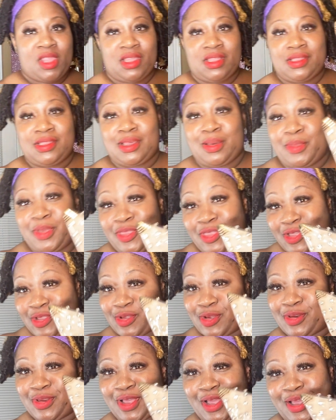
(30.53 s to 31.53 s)
Tell me these
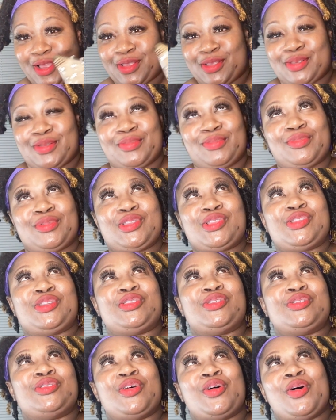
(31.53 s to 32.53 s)
are not
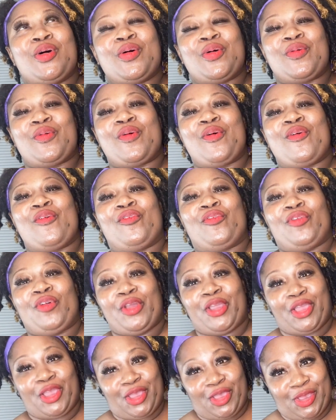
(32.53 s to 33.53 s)
so
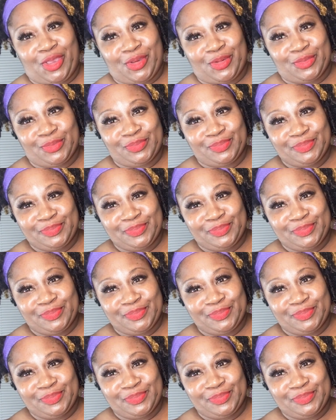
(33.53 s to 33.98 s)
freaking cute.